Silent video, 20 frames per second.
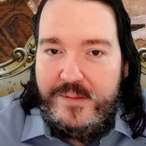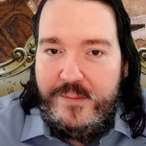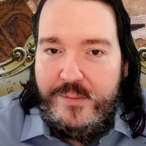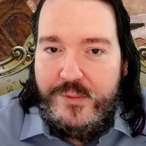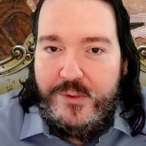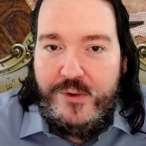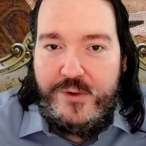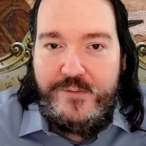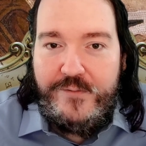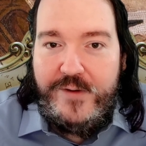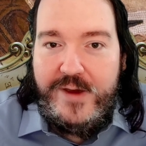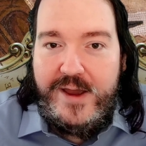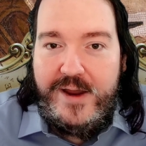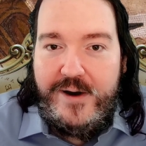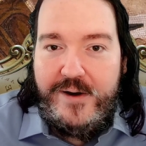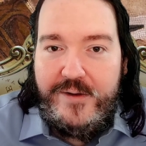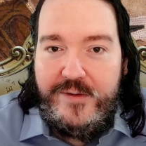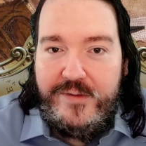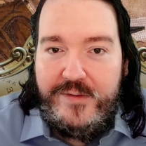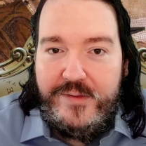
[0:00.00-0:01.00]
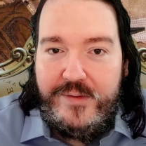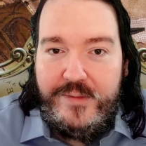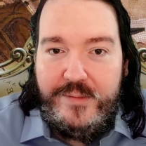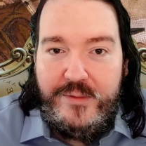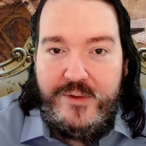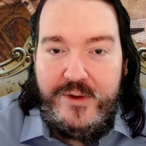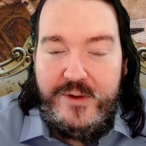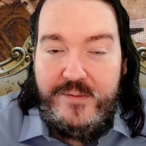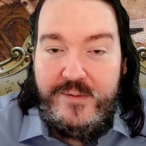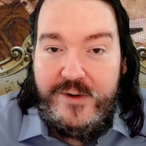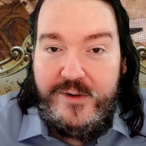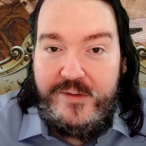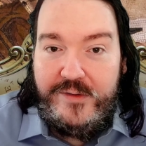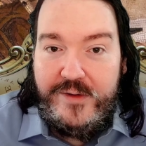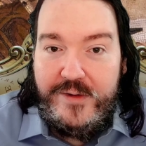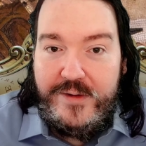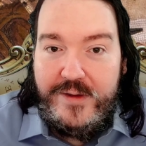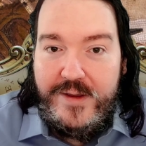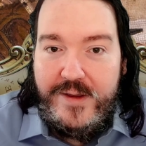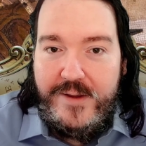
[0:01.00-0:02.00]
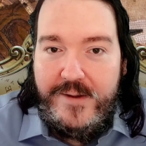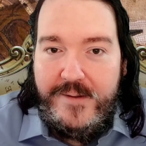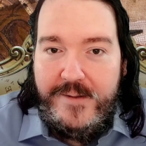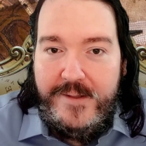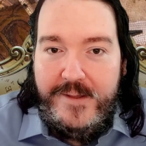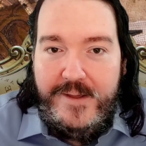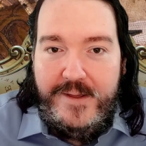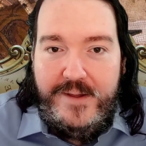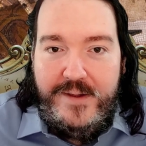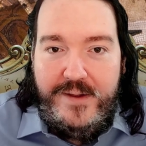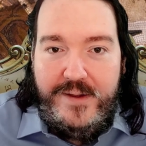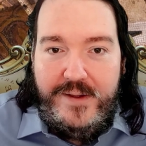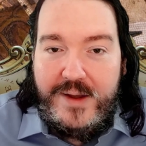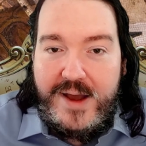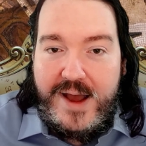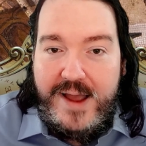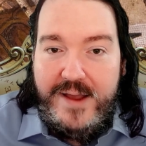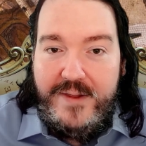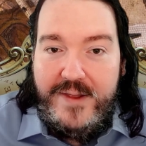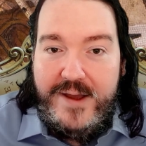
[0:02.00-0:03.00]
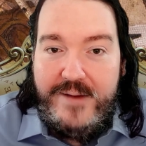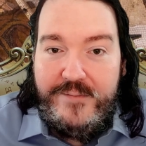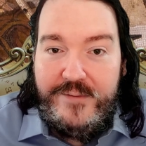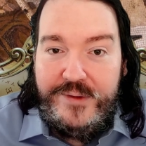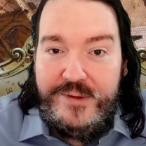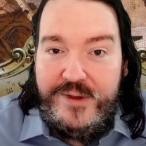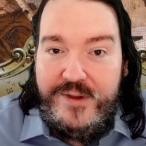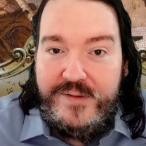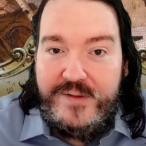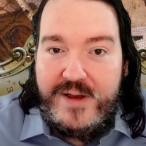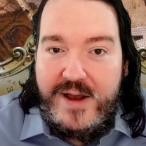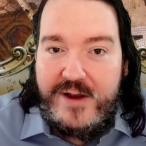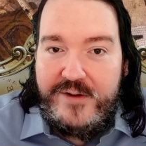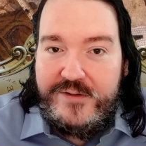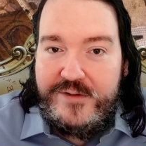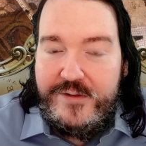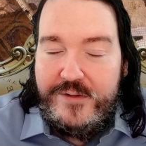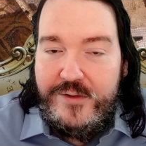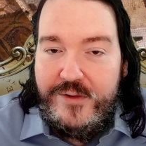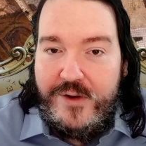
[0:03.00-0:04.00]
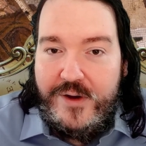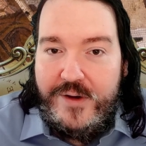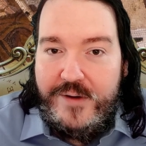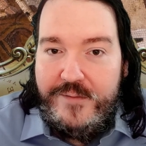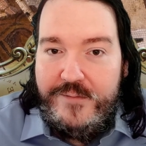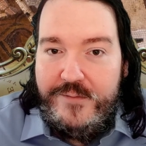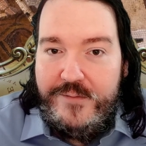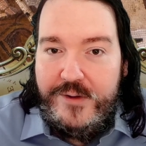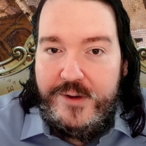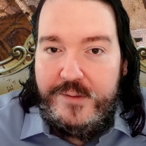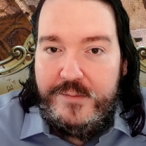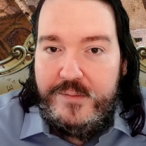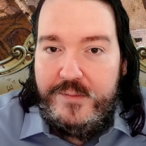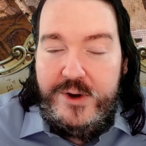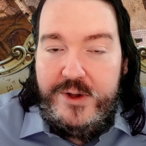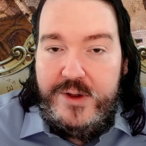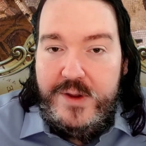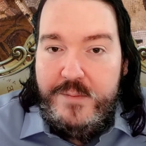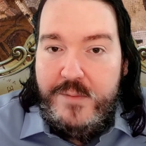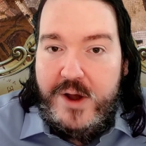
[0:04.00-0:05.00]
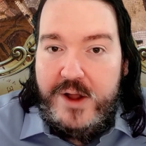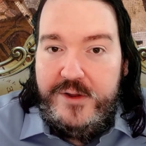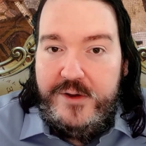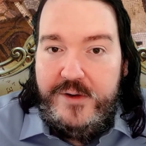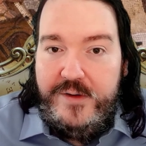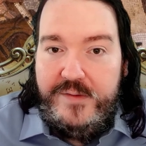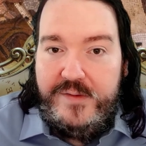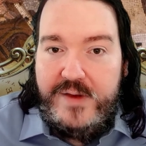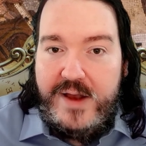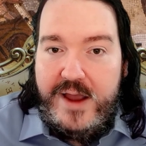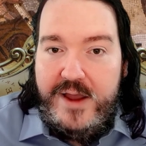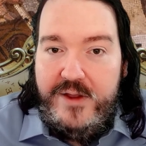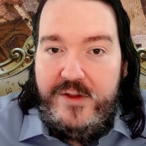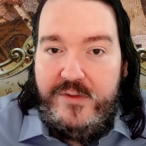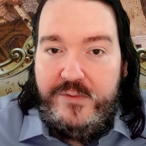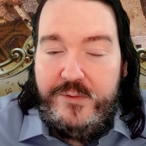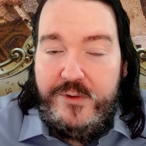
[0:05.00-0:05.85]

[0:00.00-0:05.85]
Book fairs, university, high-level discussion of pretty modern science.